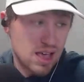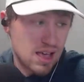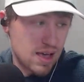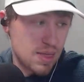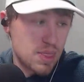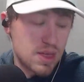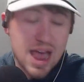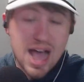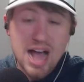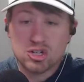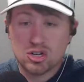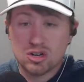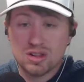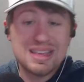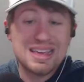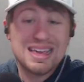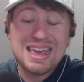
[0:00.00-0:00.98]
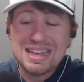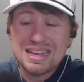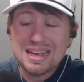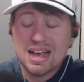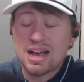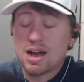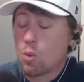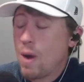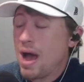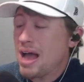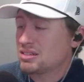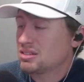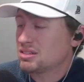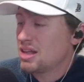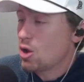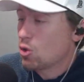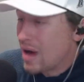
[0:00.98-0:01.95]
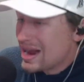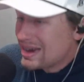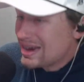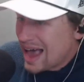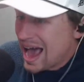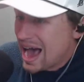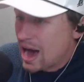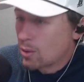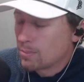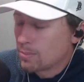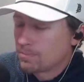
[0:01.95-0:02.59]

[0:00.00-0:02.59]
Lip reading: in the National League West right now,